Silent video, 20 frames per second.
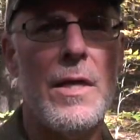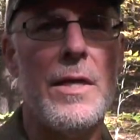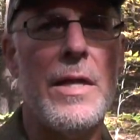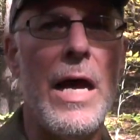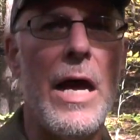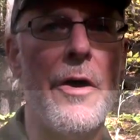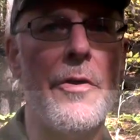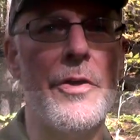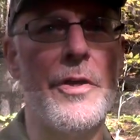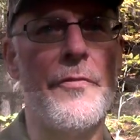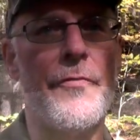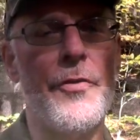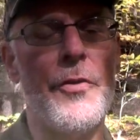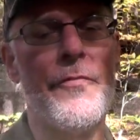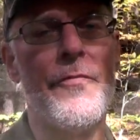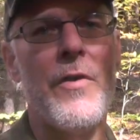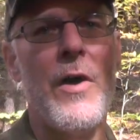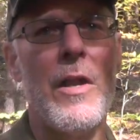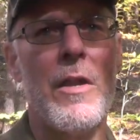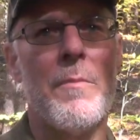Now, if
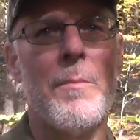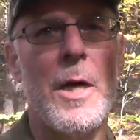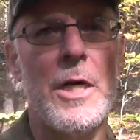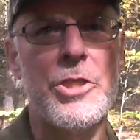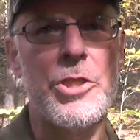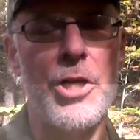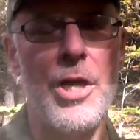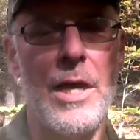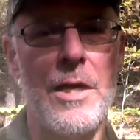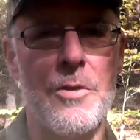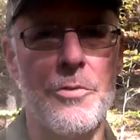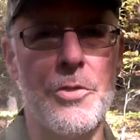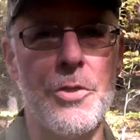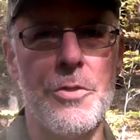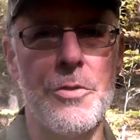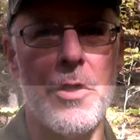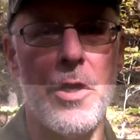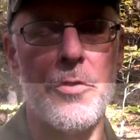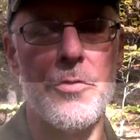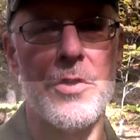you follow my channel,
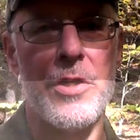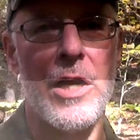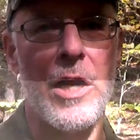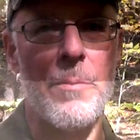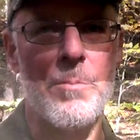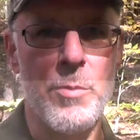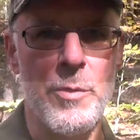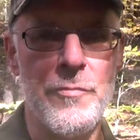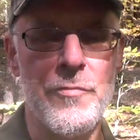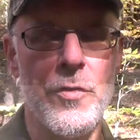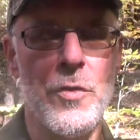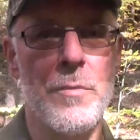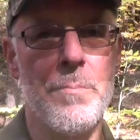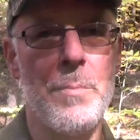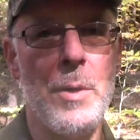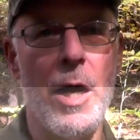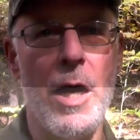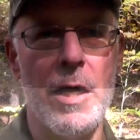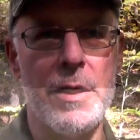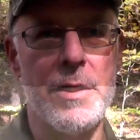you know that I prefer
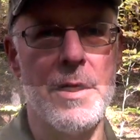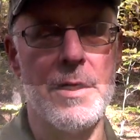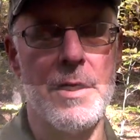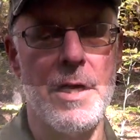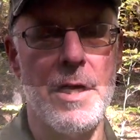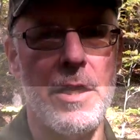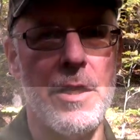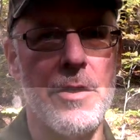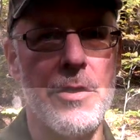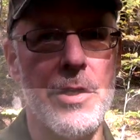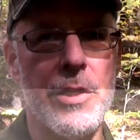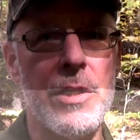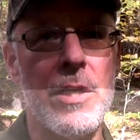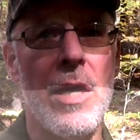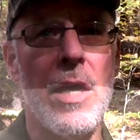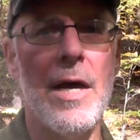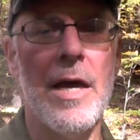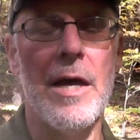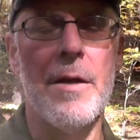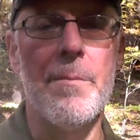pocket carry,
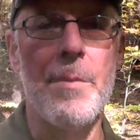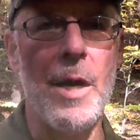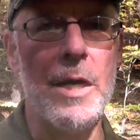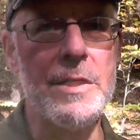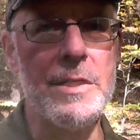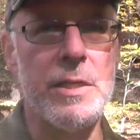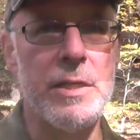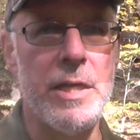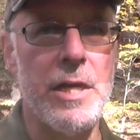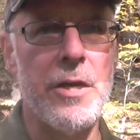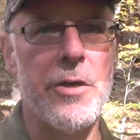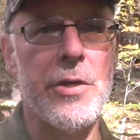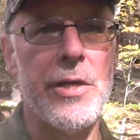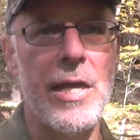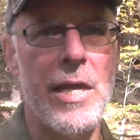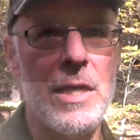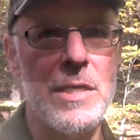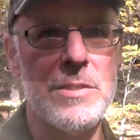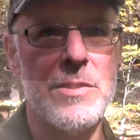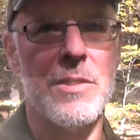and pocket carry
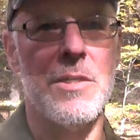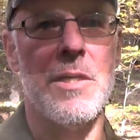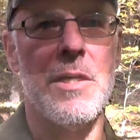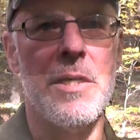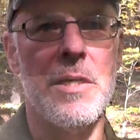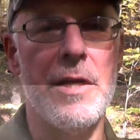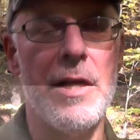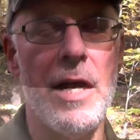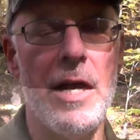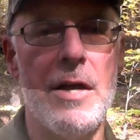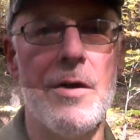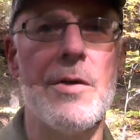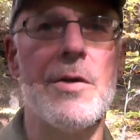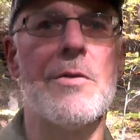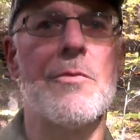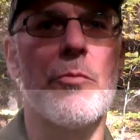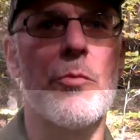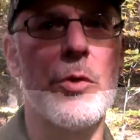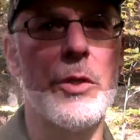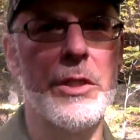has an
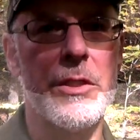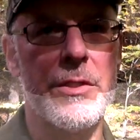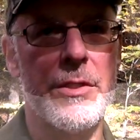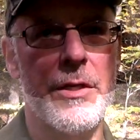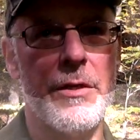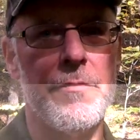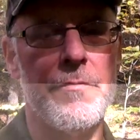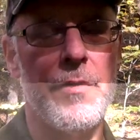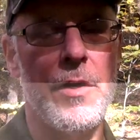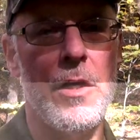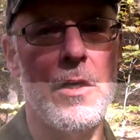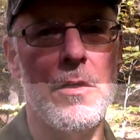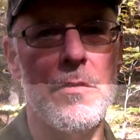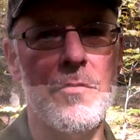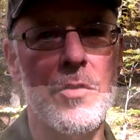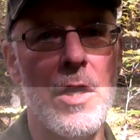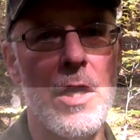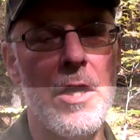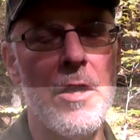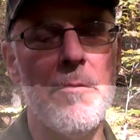inherent risk
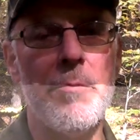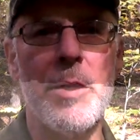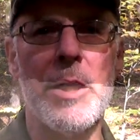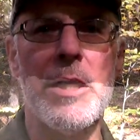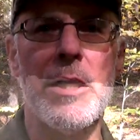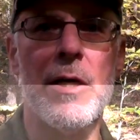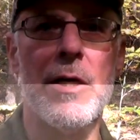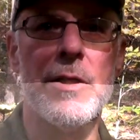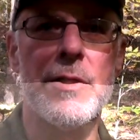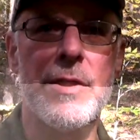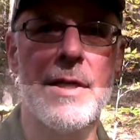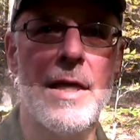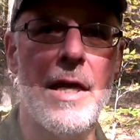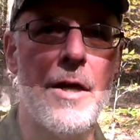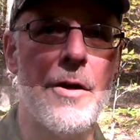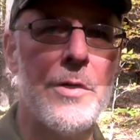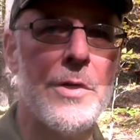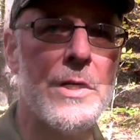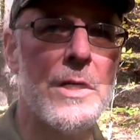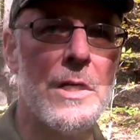involved, because
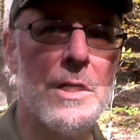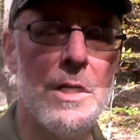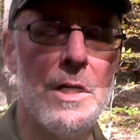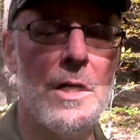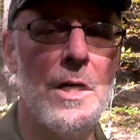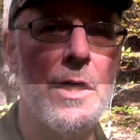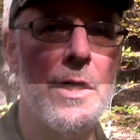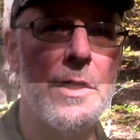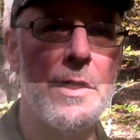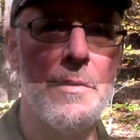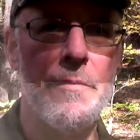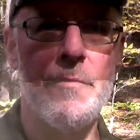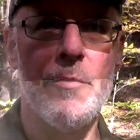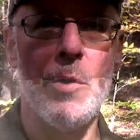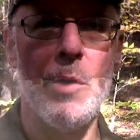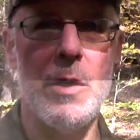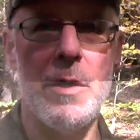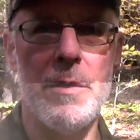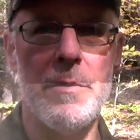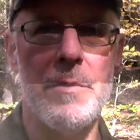carrying a gun
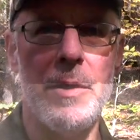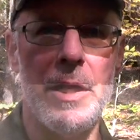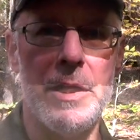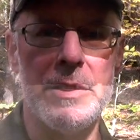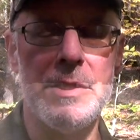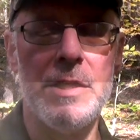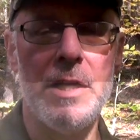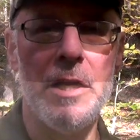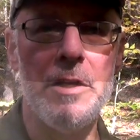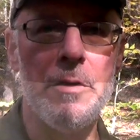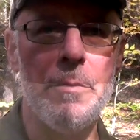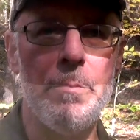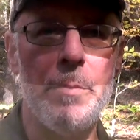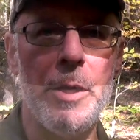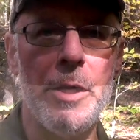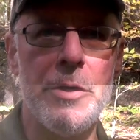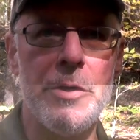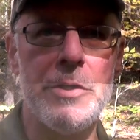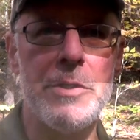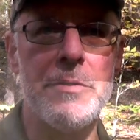for an extended
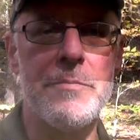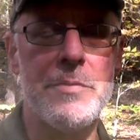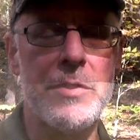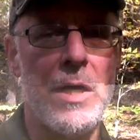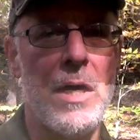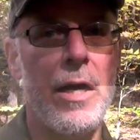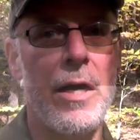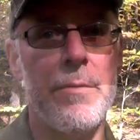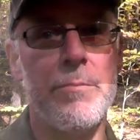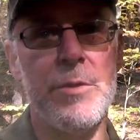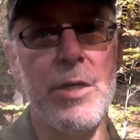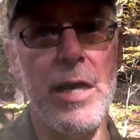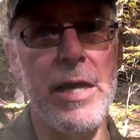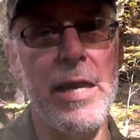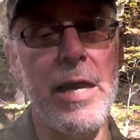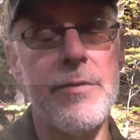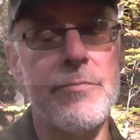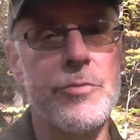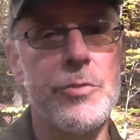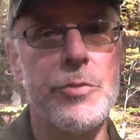period of time,
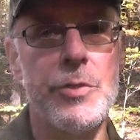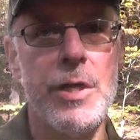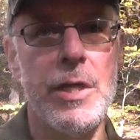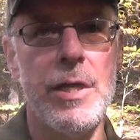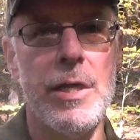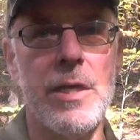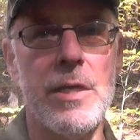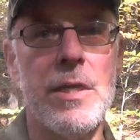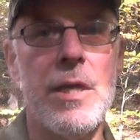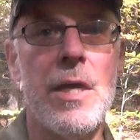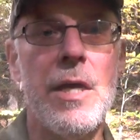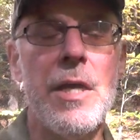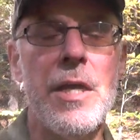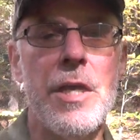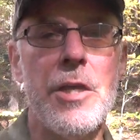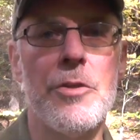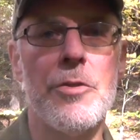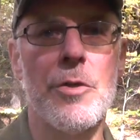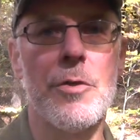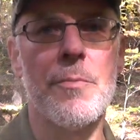day after day,
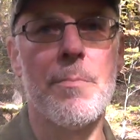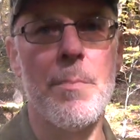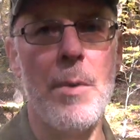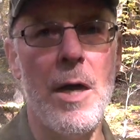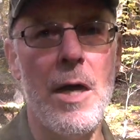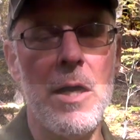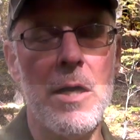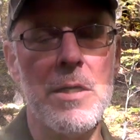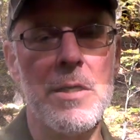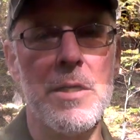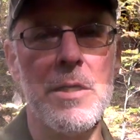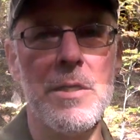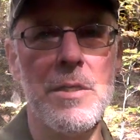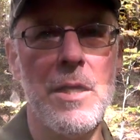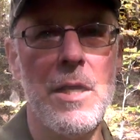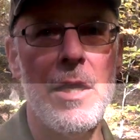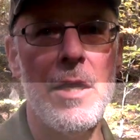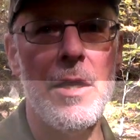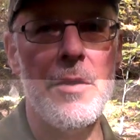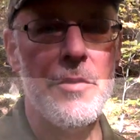in your pocket,
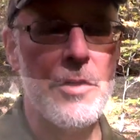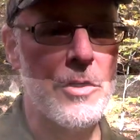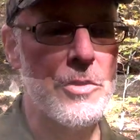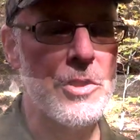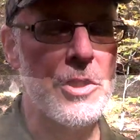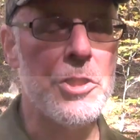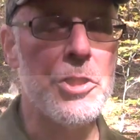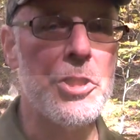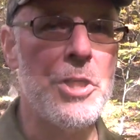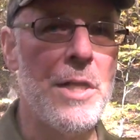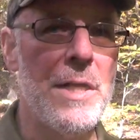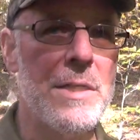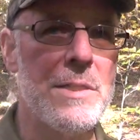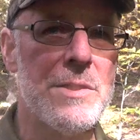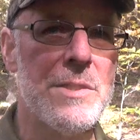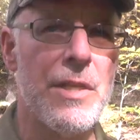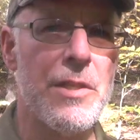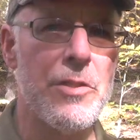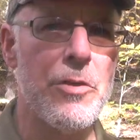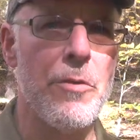there's a
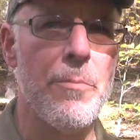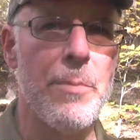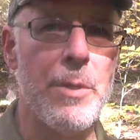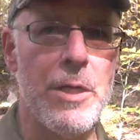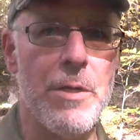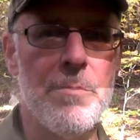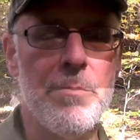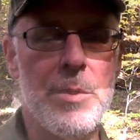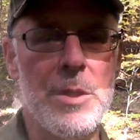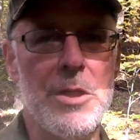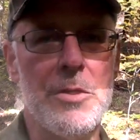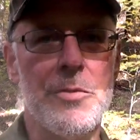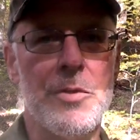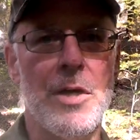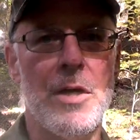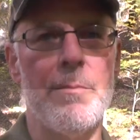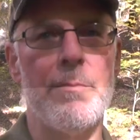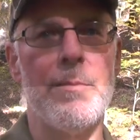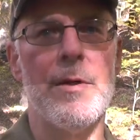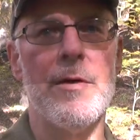chance that there'll be a
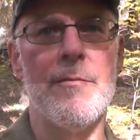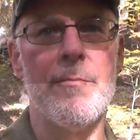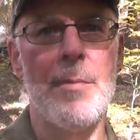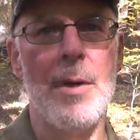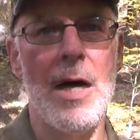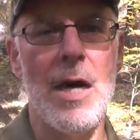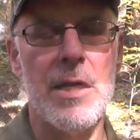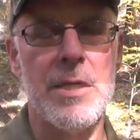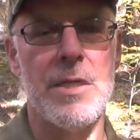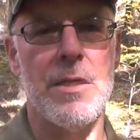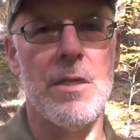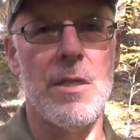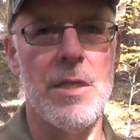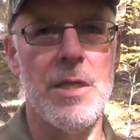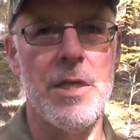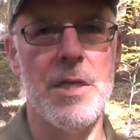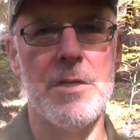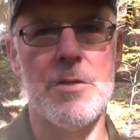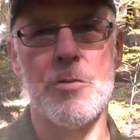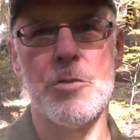buildup of pocket
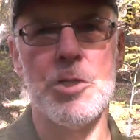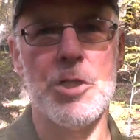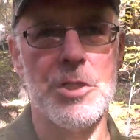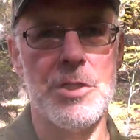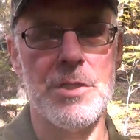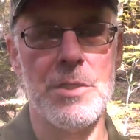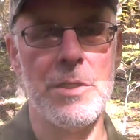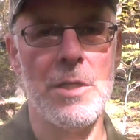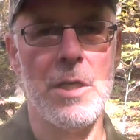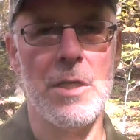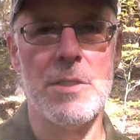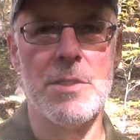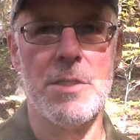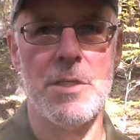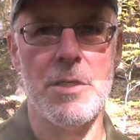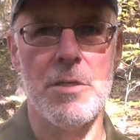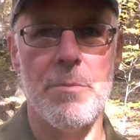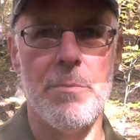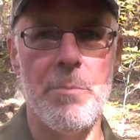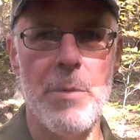lint or just
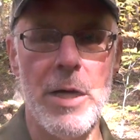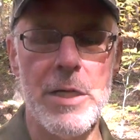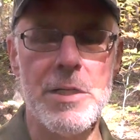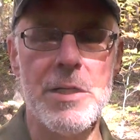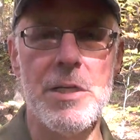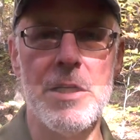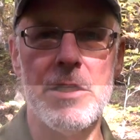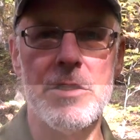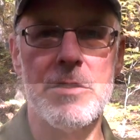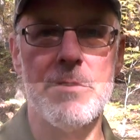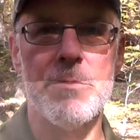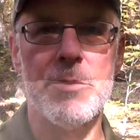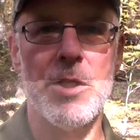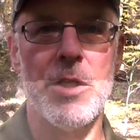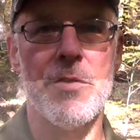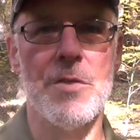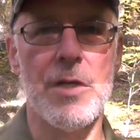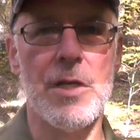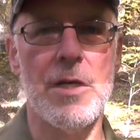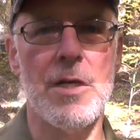dust in the mechanisms
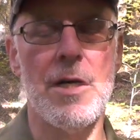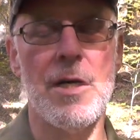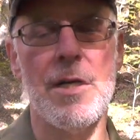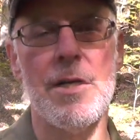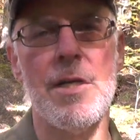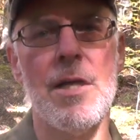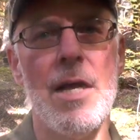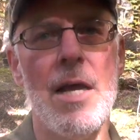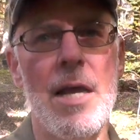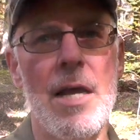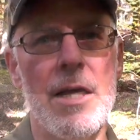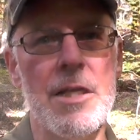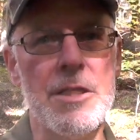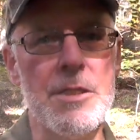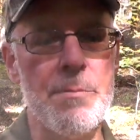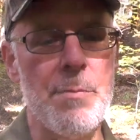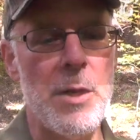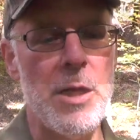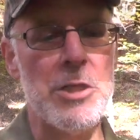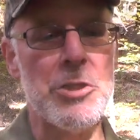of the gun,
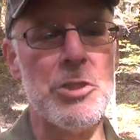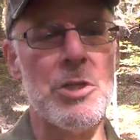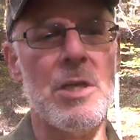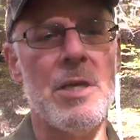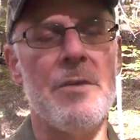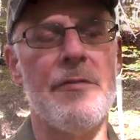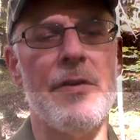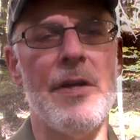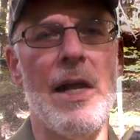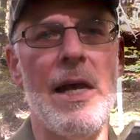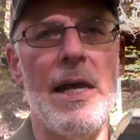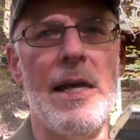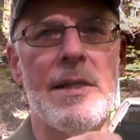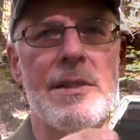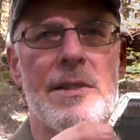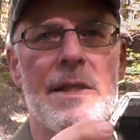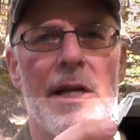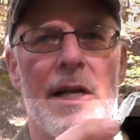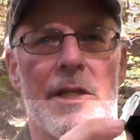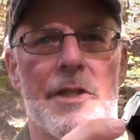especially if it
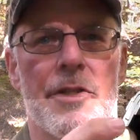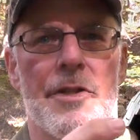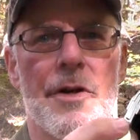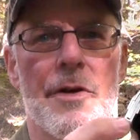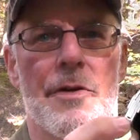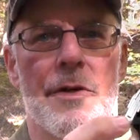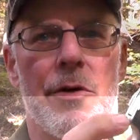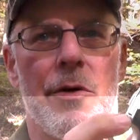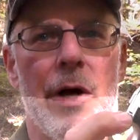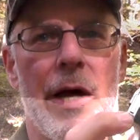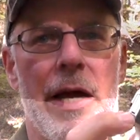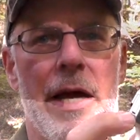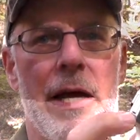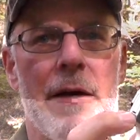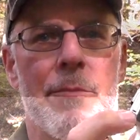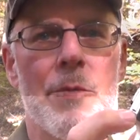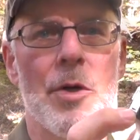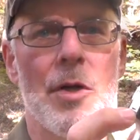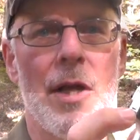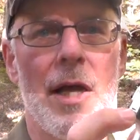has an external
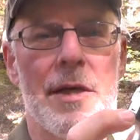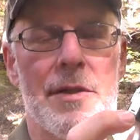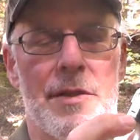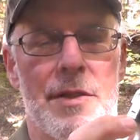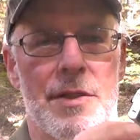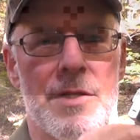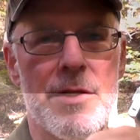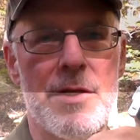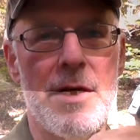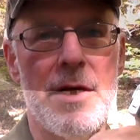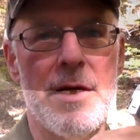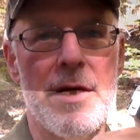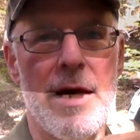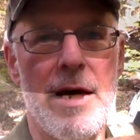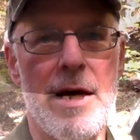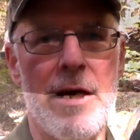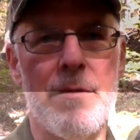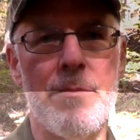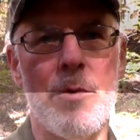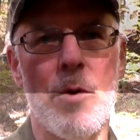hammer like the
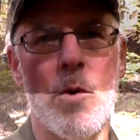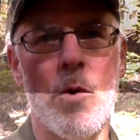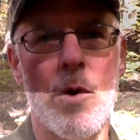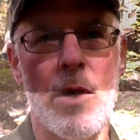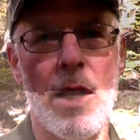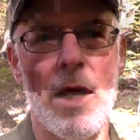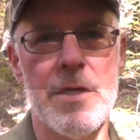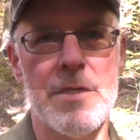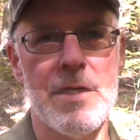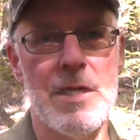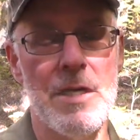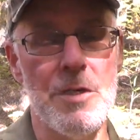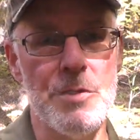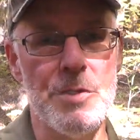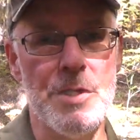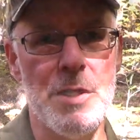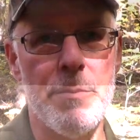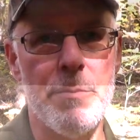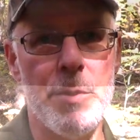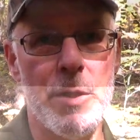Seecamp or like the
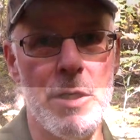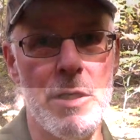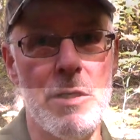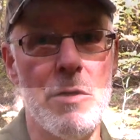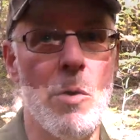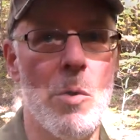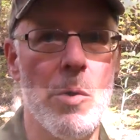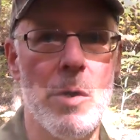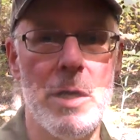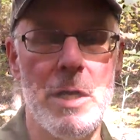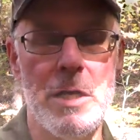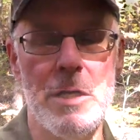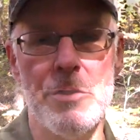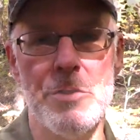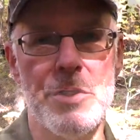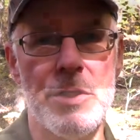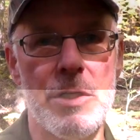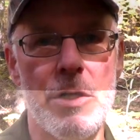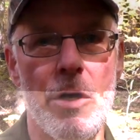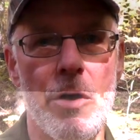LCP or
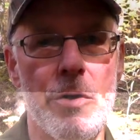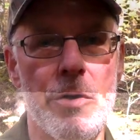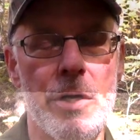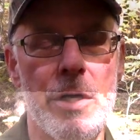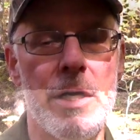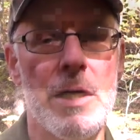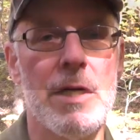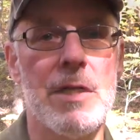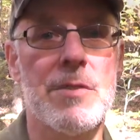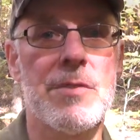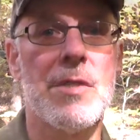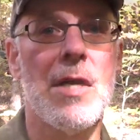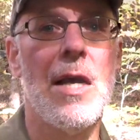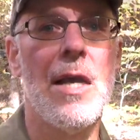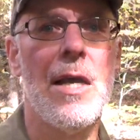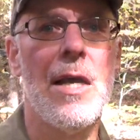LCRx.